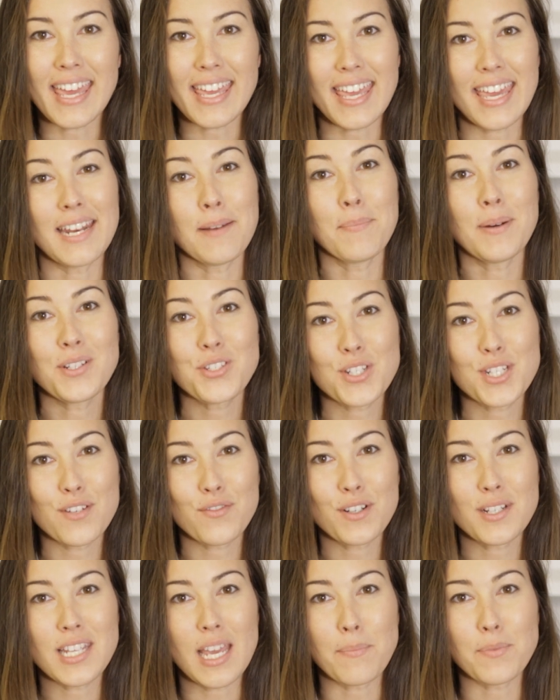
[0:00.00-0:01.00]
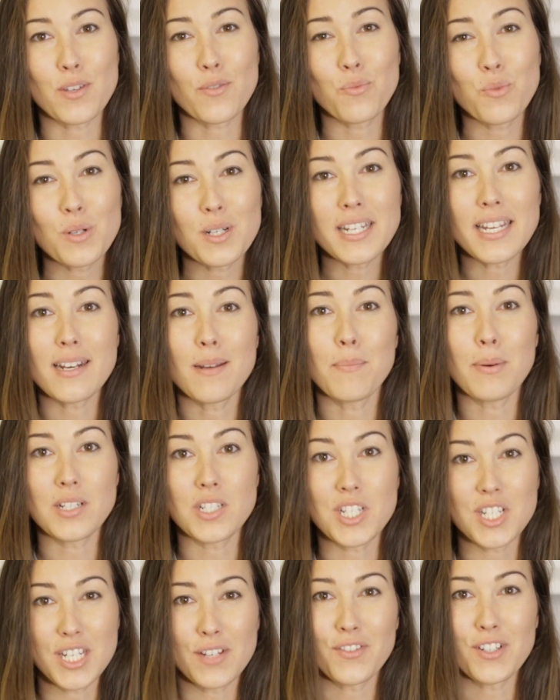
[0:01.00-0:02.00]
and get a bunch of different types of wood and a
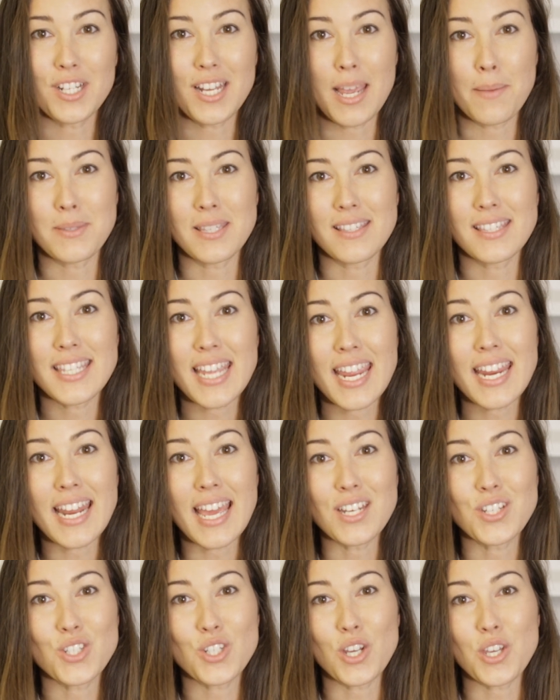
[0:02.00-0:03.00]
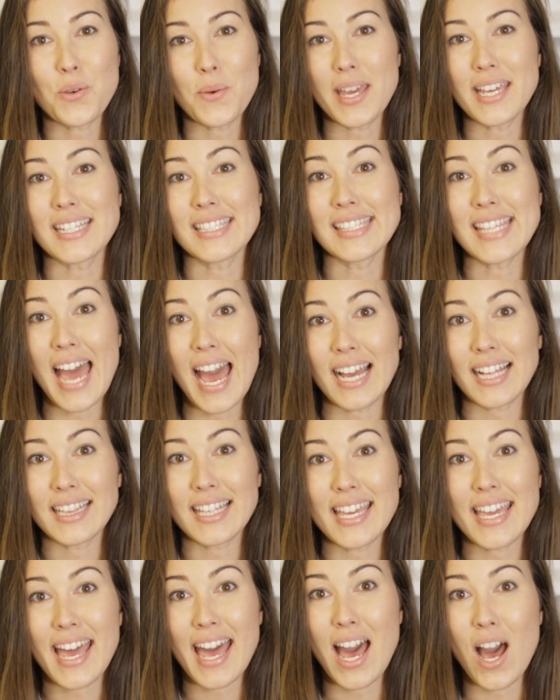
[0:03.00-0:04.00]
bunch of different types of stain and show you
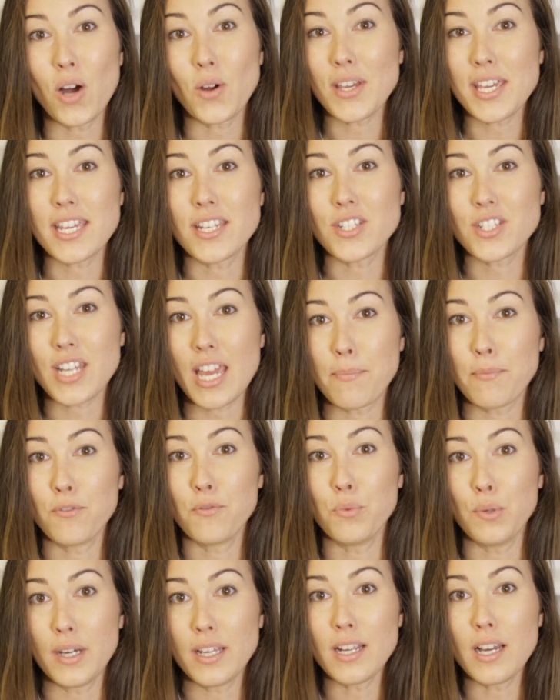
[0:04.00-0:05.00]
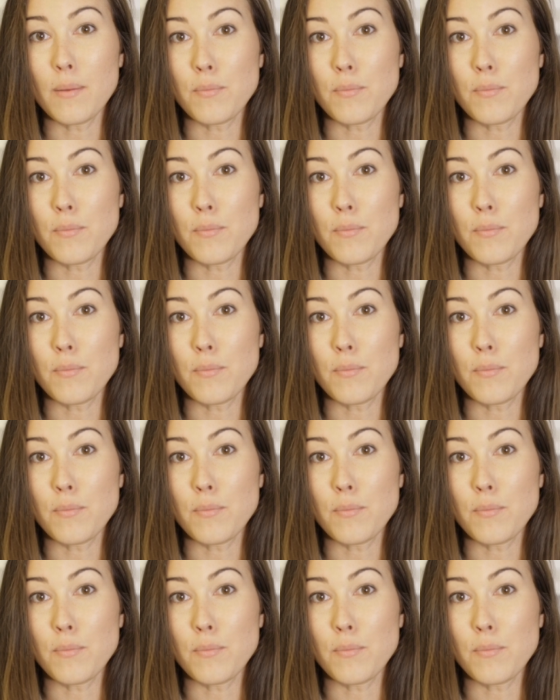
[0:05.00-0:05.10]
exactly how each type of wood